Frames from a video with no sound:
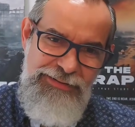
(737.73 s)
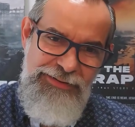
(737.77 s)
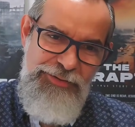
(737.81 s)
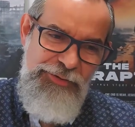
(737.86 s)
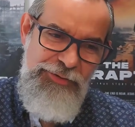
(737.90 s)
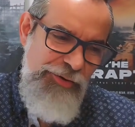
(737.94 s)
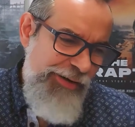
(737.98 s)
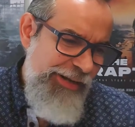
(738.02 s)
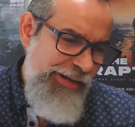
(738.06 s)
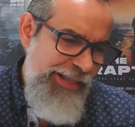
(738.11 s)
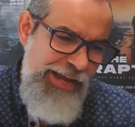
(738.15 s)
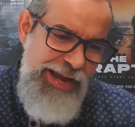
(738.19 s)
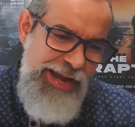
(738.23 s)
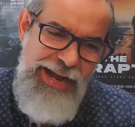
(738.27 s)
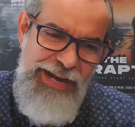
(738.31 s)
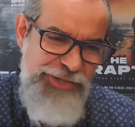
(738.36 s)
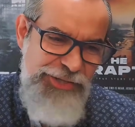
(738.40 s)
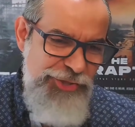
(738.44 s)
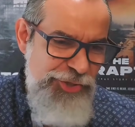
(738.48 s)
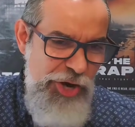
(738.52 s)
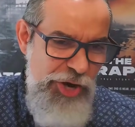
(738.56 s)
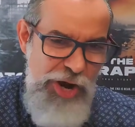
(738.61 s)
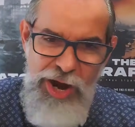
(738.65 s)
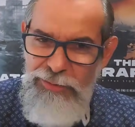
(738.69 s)
You already had a
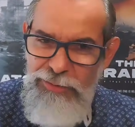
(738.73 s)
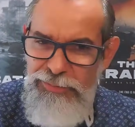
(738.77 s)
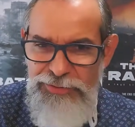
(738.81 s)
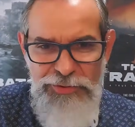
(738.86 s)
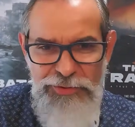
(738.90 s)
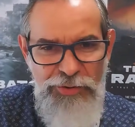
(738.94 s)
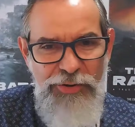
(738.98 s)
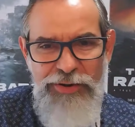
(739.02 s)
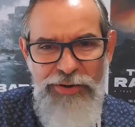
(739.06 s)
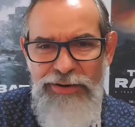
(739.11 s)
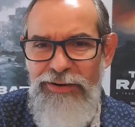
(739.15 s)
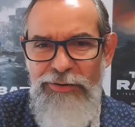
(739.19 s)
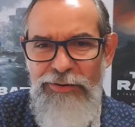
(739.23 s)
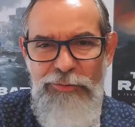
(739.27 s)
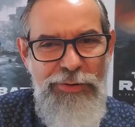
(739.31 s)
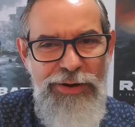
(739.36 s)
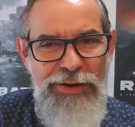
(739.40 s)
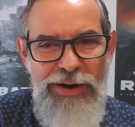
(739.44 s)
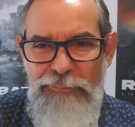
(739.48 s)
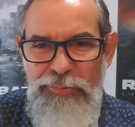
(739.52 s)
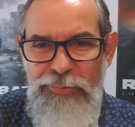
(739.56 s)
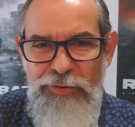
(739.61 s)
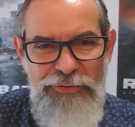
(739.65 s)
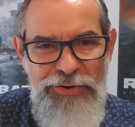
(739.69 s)
job. You already were
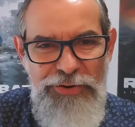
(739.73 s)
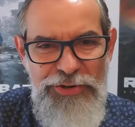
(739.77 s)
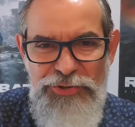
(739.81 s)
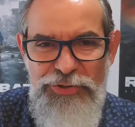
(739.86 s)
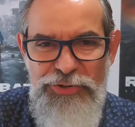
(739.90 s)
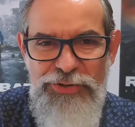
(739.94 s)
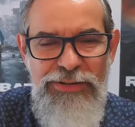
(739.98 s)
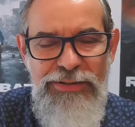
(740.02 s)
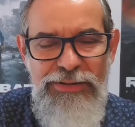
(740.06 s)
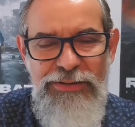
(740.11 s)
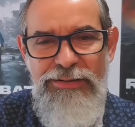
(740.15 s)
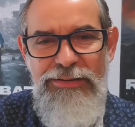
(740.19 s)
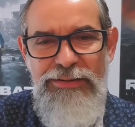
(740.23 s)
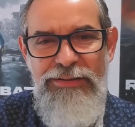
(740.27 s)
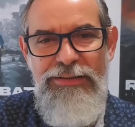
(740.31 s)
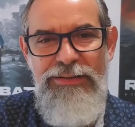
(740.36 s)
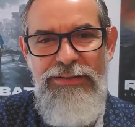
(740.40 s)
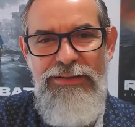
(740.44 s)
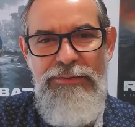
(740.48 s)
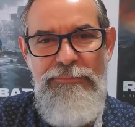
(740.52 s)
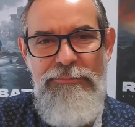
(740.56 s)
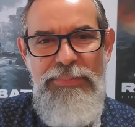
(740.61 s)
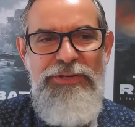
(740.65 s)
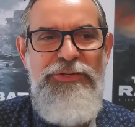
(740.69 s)
a professional,
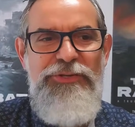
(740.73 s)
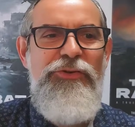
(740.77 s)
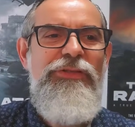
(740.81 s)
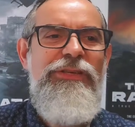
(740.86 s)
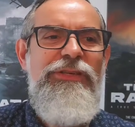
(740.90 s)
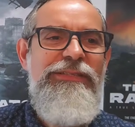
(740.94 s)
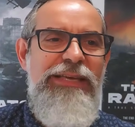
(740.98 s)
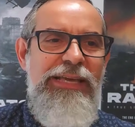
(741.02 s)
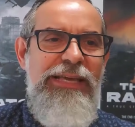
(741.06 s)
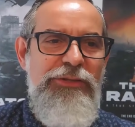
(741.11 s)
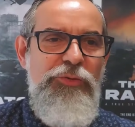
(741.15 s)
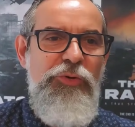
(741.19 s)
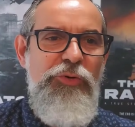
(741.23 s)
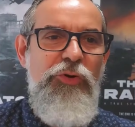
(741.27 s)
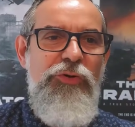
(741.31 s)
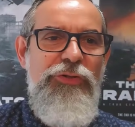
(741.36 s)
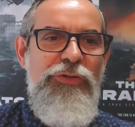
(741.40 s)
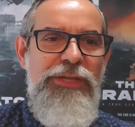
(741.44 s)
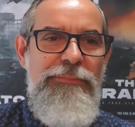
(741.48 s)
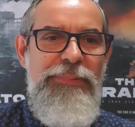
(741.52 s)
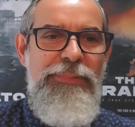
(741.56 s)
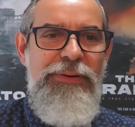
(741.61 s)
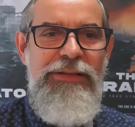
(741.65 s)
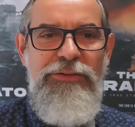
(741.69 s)
but you decided to go
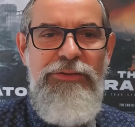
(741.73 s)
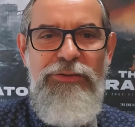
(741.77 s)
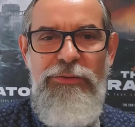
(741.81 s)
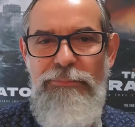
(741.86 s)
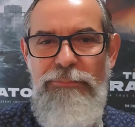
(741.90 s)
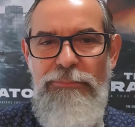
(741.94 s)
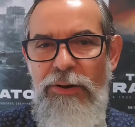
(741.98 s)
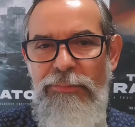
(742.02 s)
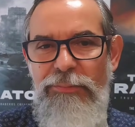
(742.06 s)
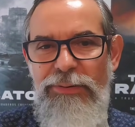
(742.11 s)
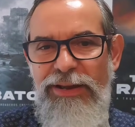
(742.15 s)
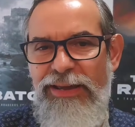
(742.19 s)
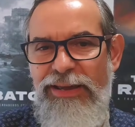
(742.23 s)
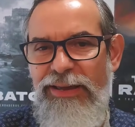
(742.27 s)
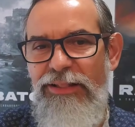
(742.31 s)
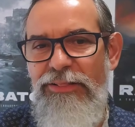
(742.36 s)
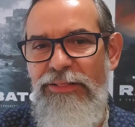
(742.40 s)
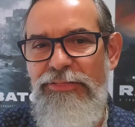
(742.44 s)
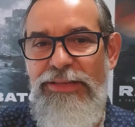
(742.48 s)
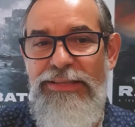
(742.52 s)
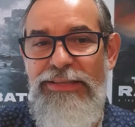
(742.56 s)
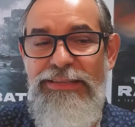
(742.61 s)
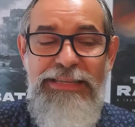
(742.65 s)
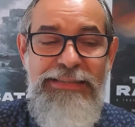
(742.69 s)
deeper into public
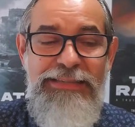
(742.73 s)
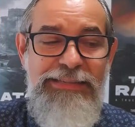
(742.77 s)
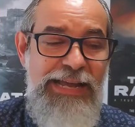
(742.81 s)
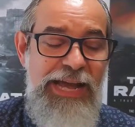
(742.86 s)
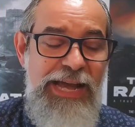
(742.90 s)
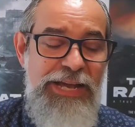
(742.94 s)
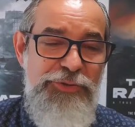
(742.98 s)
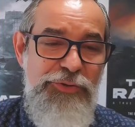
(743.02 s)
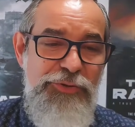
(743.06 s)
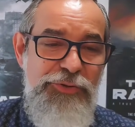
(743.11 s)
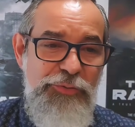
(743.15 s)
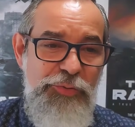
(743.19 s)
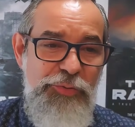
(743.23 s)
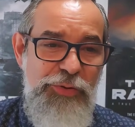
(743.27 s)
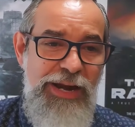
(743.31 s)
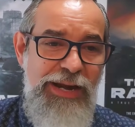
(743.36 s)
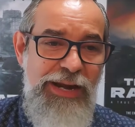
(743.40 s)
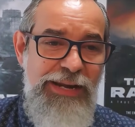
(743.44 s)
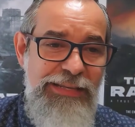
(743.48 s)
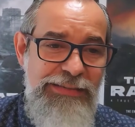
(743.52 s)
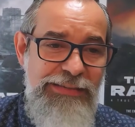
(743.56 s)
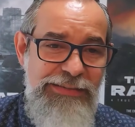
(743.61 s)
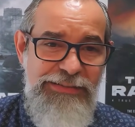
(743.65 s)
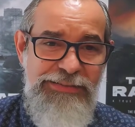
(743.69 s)
health, and that got you into
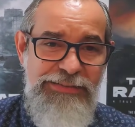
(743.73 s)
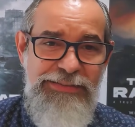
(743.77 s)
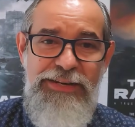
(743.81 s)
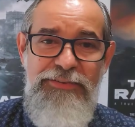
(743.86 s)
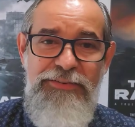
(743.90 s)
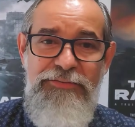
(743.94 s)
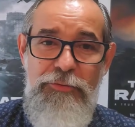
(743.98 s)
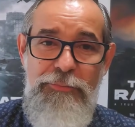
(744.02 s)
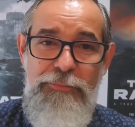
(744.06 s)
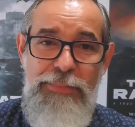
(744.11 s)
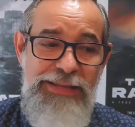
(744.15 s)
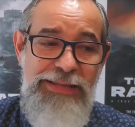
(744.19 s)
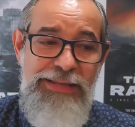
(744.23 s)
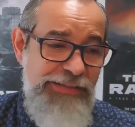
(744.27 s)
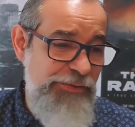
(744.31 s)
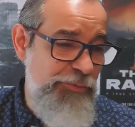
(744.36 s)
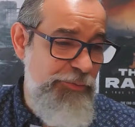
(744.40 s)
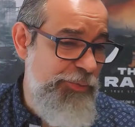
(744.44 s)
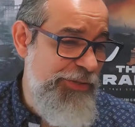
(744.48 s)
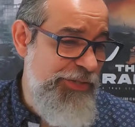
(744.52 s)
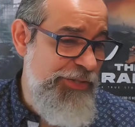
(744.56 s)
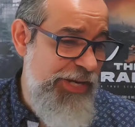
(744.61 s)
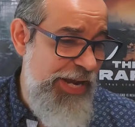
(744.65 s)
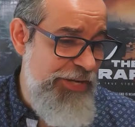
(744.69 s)
analytics and informatics,
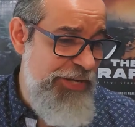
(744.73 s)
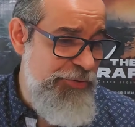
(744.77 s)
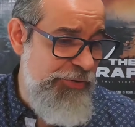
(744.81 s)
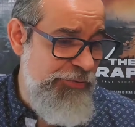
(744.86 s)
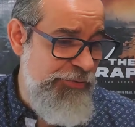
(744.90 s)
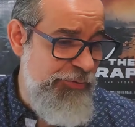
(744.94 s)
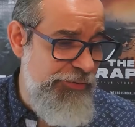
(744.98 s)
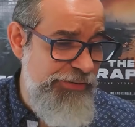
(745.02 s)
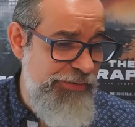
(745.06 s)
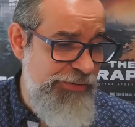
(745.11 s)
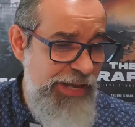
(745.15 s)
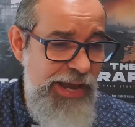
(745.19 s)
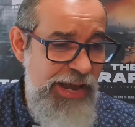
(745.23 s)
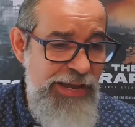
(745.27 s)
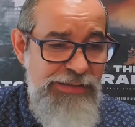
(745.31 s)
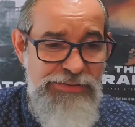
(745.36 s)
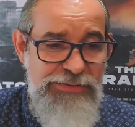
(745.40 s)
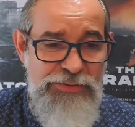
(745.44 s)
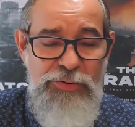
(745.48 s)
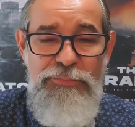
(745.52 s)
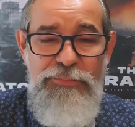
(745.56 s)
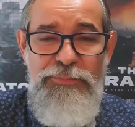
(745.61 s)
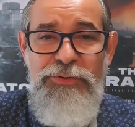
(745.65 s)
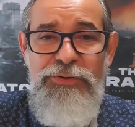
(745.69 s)
which got you into science,
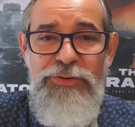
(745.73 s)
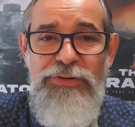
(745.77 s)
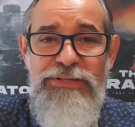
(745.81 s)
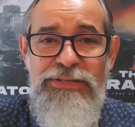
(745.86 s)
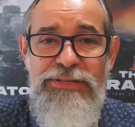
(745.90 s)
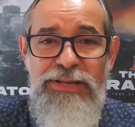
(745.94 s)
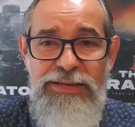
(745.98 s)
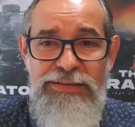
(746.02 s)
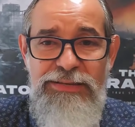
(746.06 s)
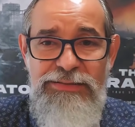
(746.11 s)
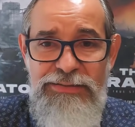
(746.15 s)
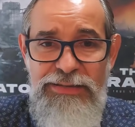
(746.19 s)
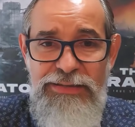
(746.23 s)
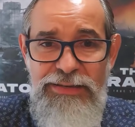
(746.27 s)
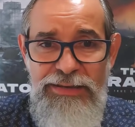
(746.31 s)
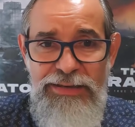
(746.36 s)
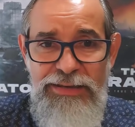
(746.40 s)
computer science.